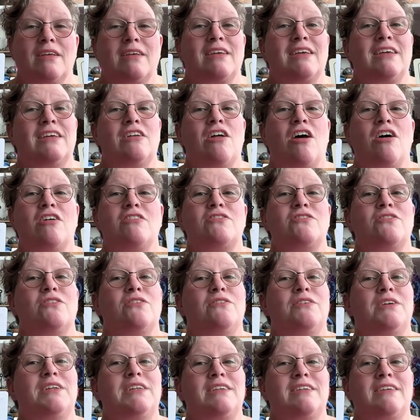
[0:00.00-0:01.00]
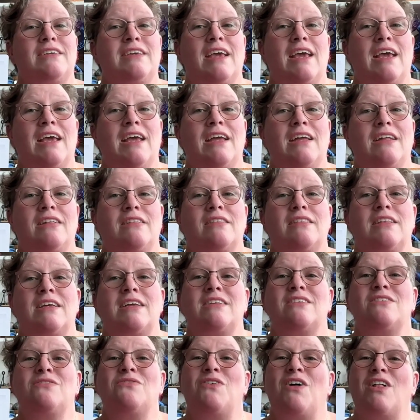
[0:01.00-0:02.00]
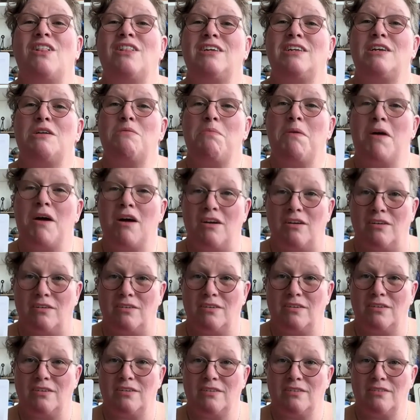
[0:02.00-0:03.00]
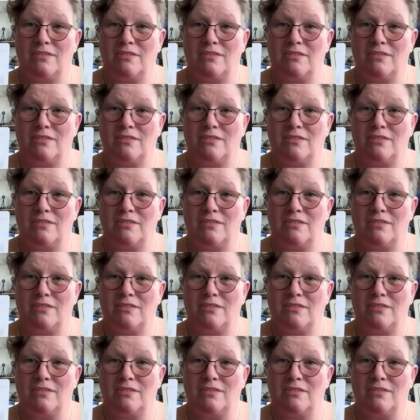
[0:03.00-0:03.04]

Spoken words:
Can also indicate things falling apart.